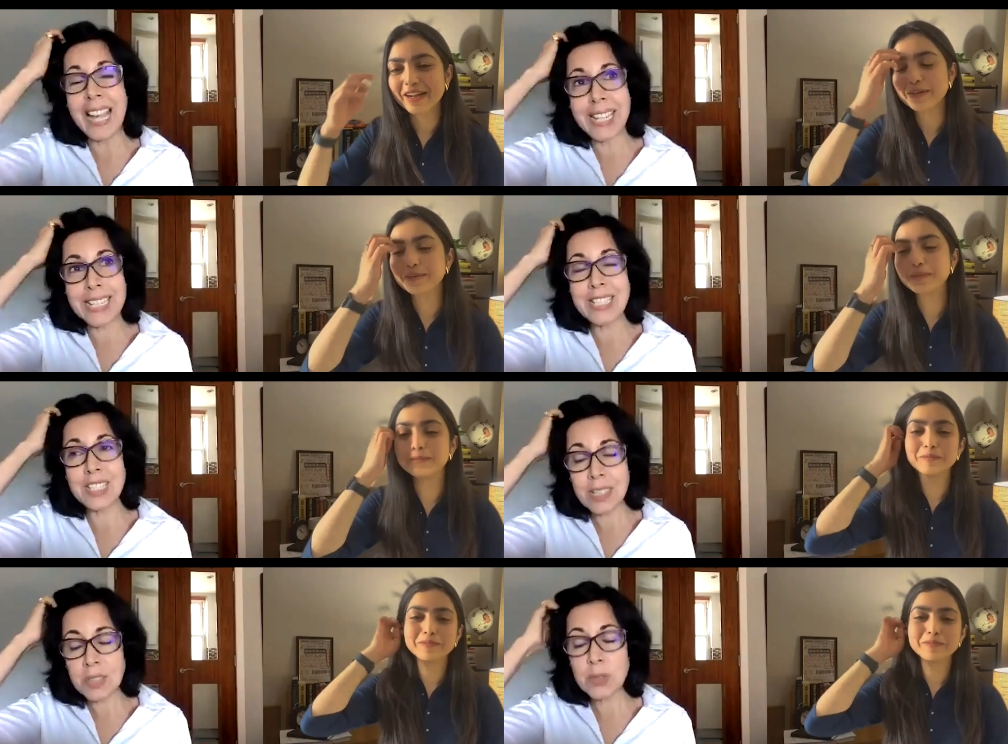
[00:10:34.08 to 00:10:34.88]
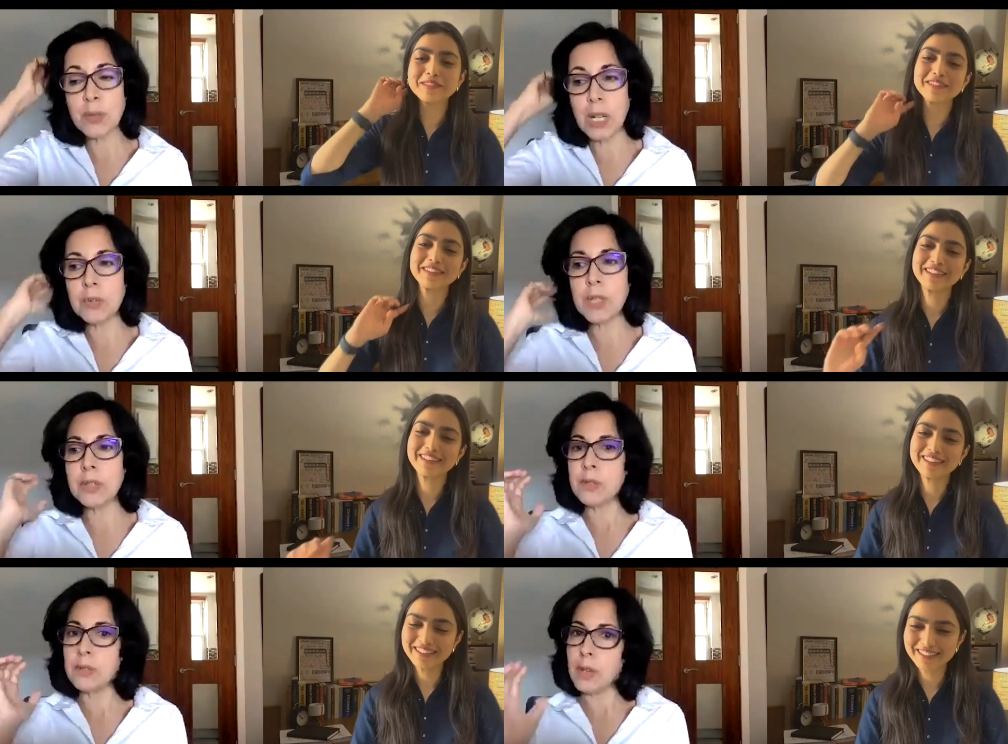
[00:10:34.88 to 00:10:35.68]
Speaker 1: And I just found that
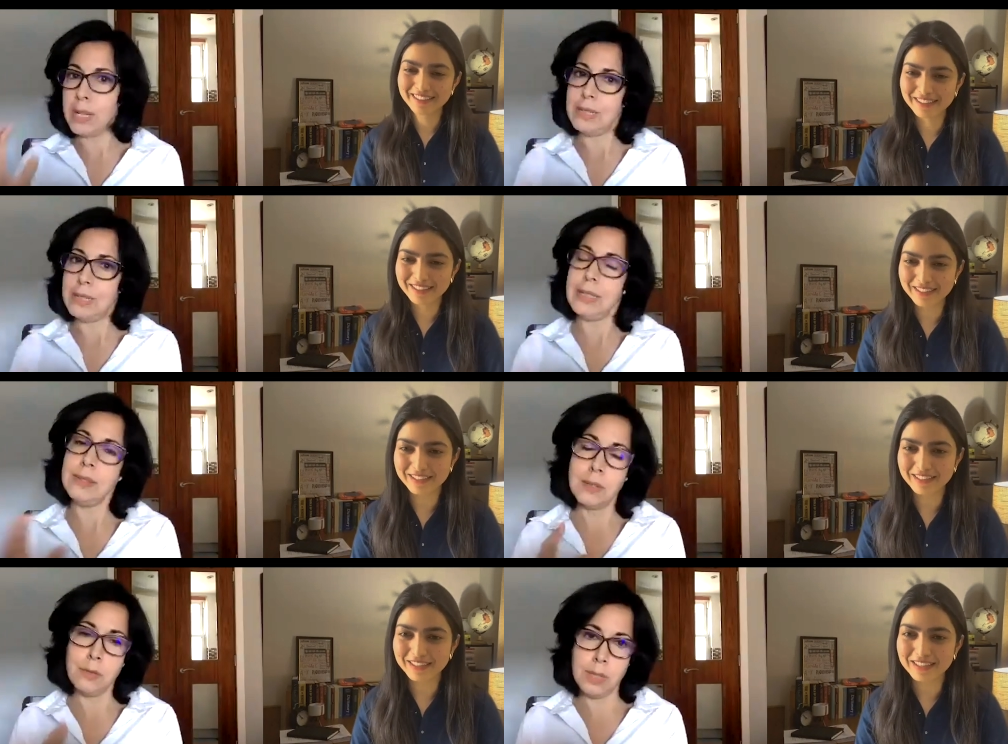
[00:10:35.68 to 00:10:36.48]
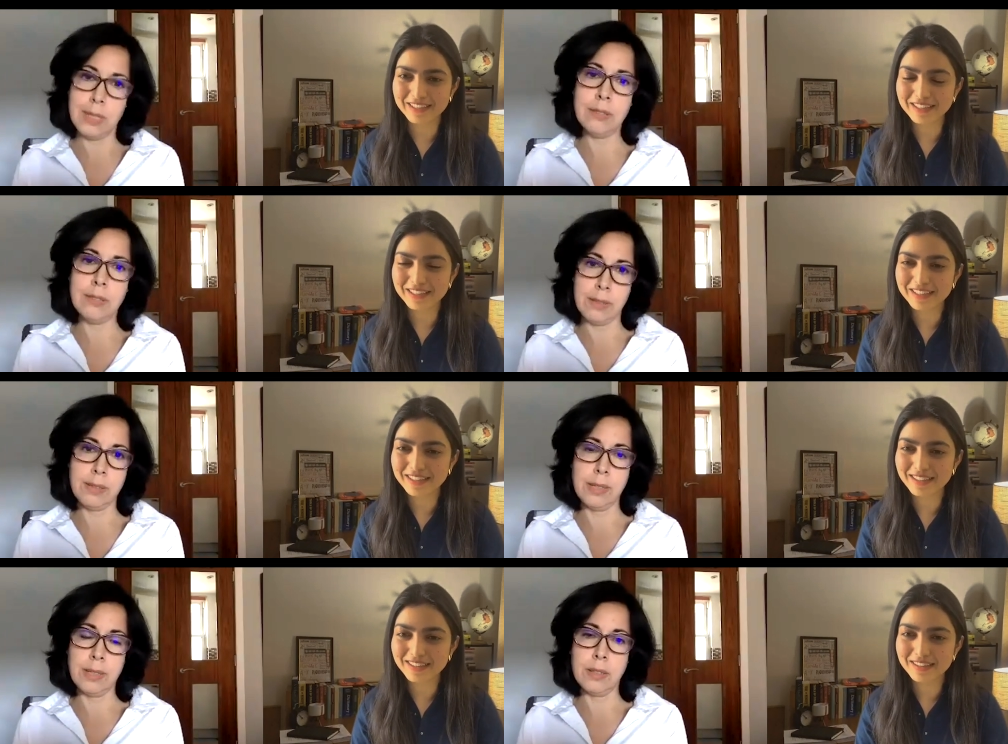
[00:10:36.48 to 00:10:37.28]
the writings that really
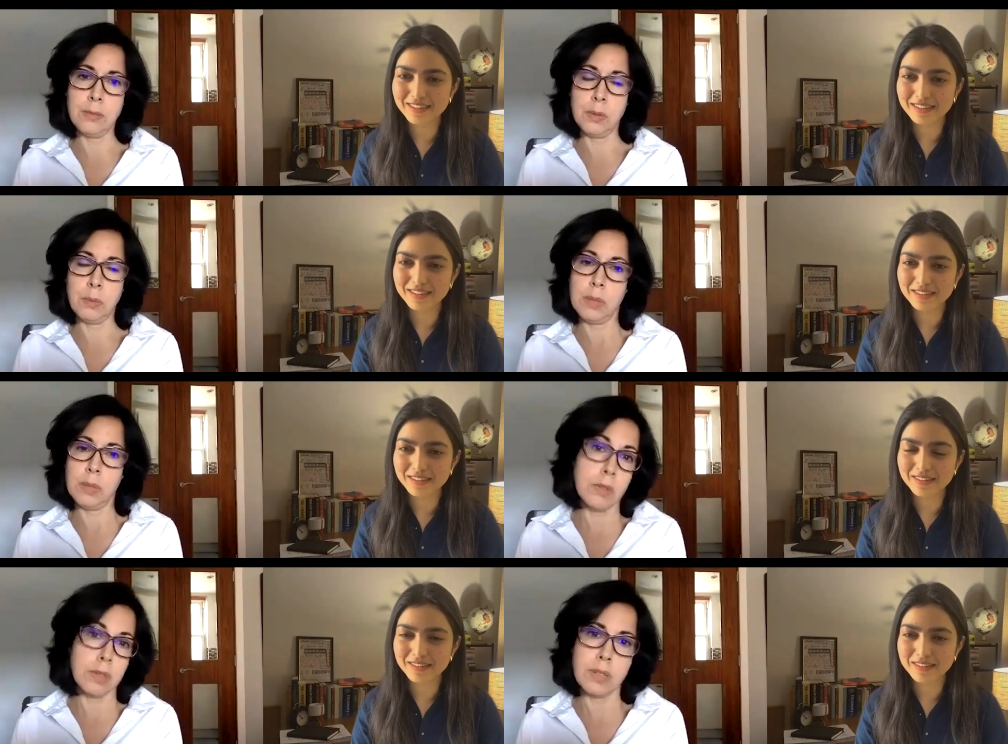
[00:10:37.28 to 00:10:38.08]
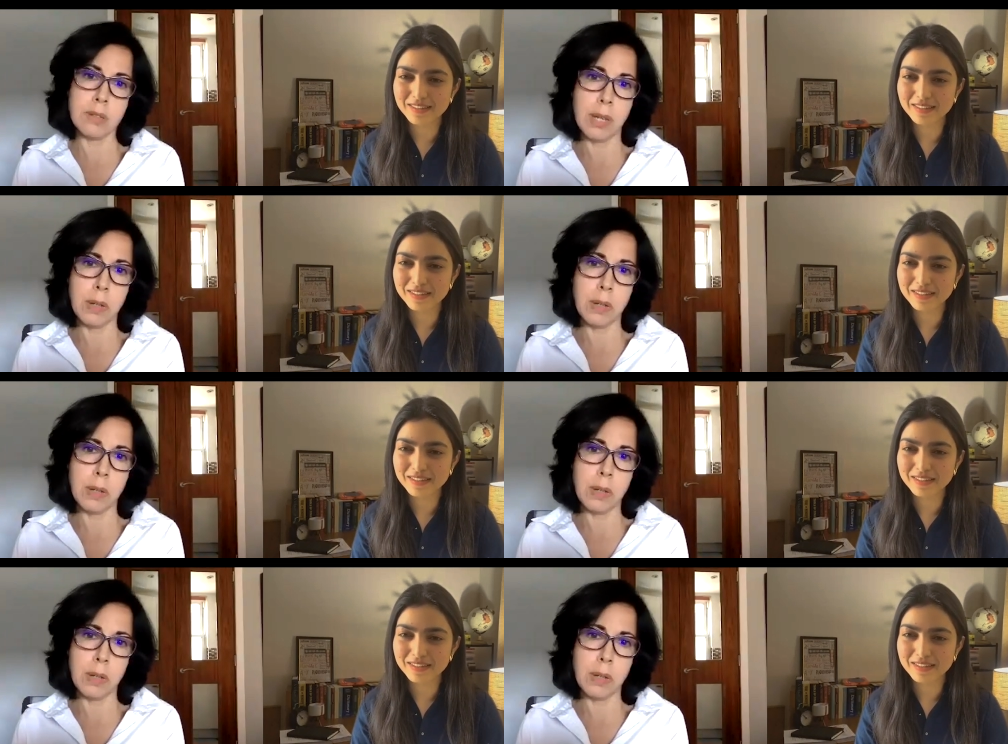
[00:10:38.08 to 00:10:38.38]
resonated with me were written by